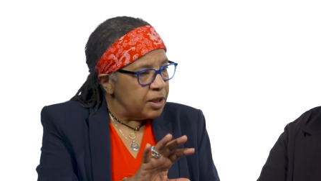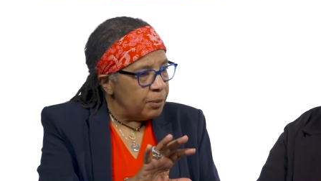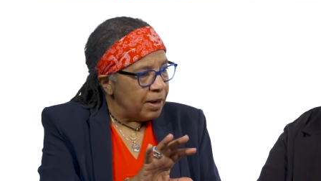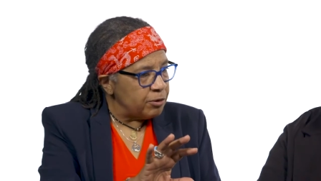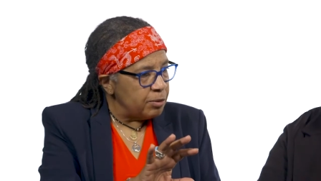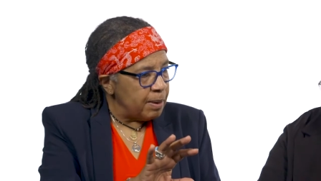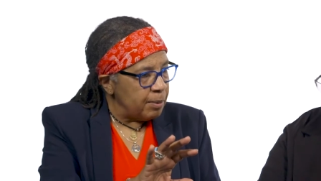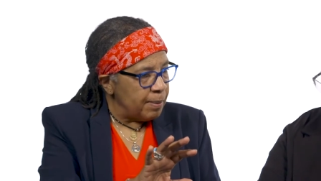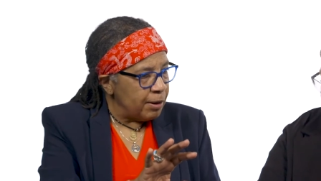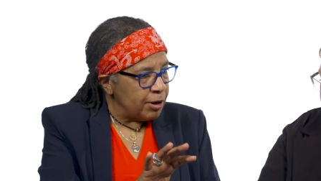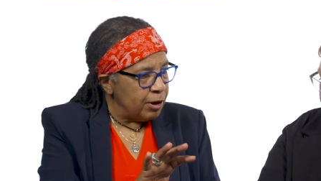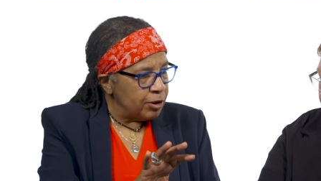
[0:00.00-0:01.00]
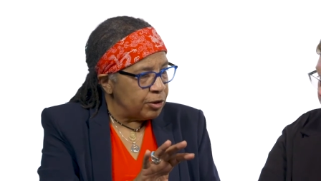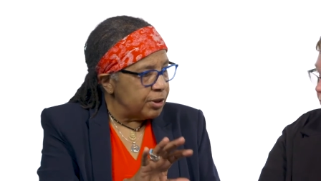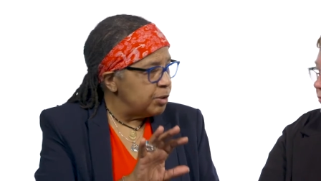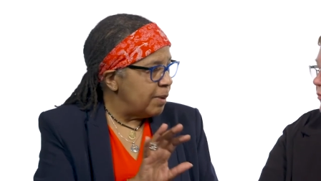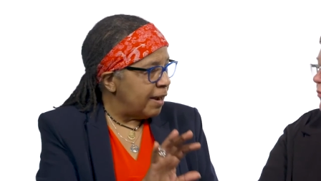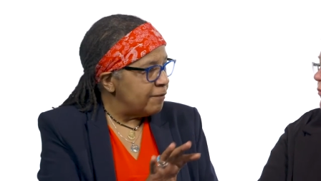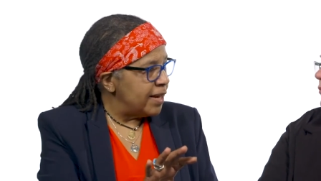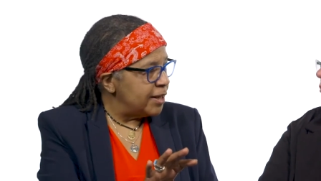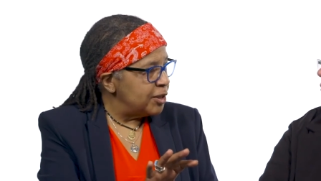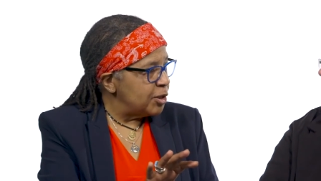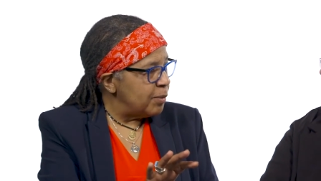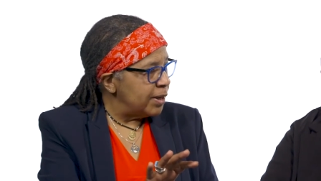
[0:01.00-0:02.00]
that we have to remember about culture is we have to
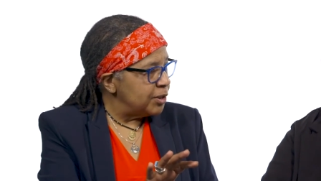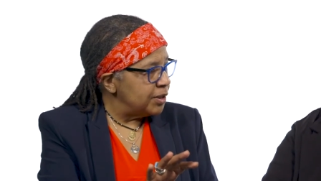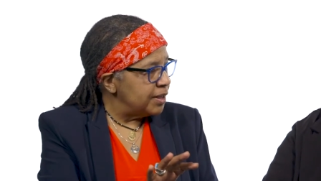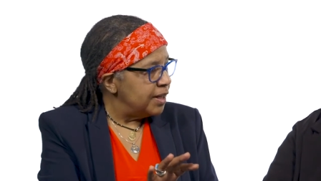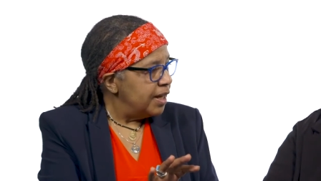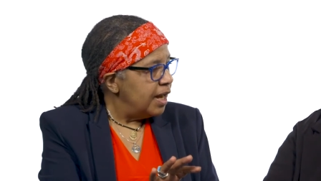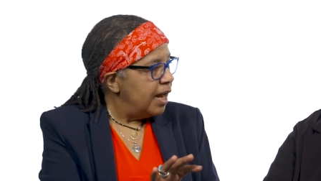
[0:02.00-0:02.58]
ask the question.